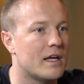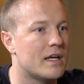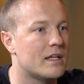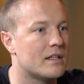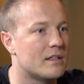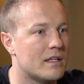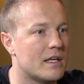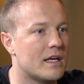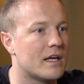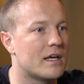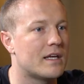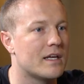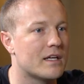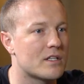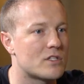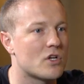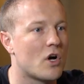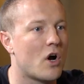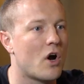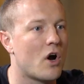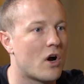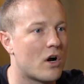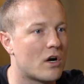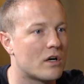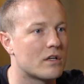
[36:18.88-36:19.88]
It gets
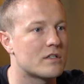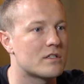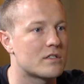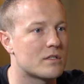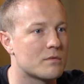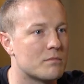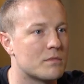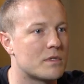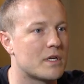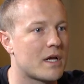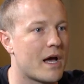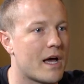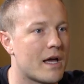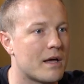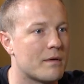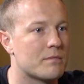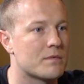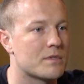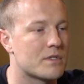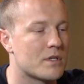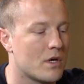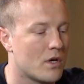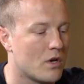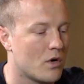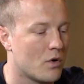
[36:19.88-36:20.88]
hard
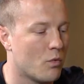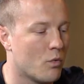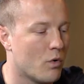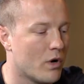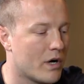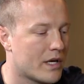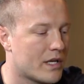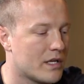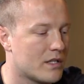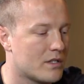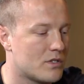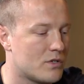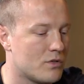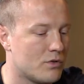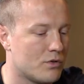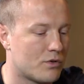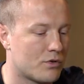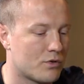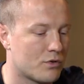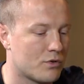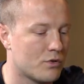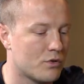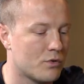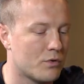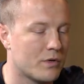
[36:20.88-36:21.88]
sometimes. What gets you
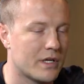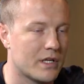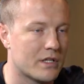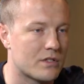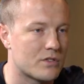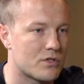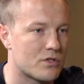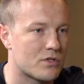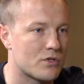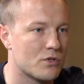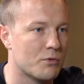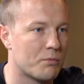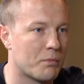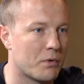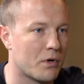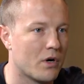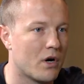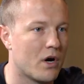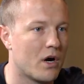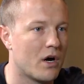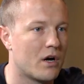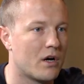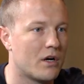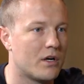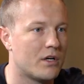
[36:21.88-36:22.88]
through when it's super
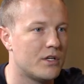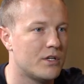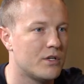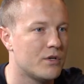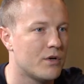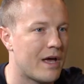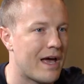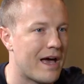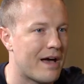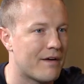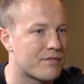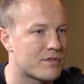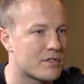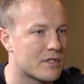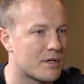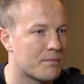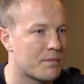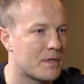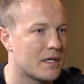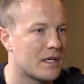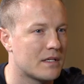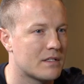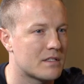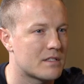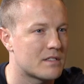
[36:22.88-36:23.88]
hard? Do you have
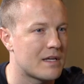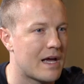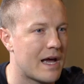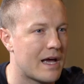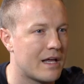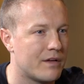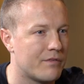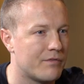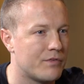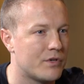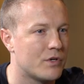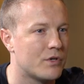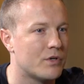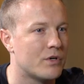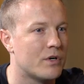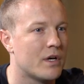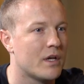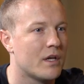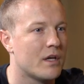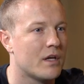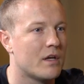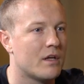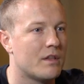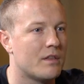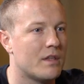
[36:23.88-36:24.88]
something inside of you
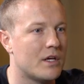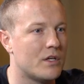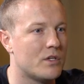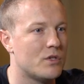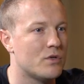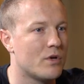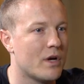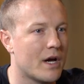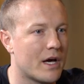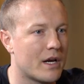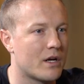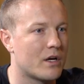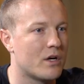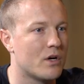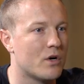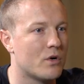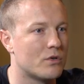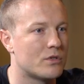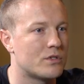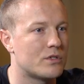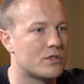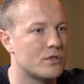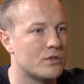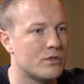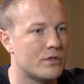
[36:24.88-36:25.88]
that you got to go
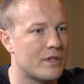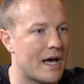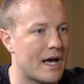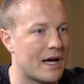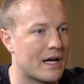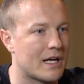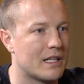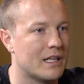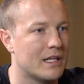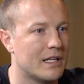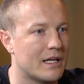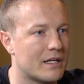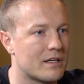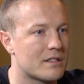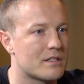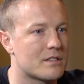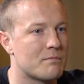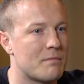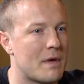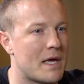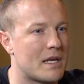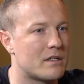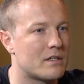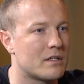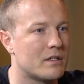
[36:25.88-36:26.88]
to that clicks
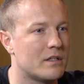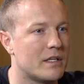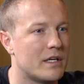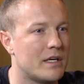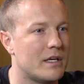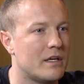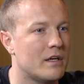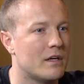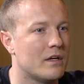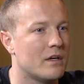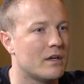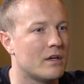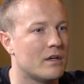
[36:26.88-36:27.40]
mentally?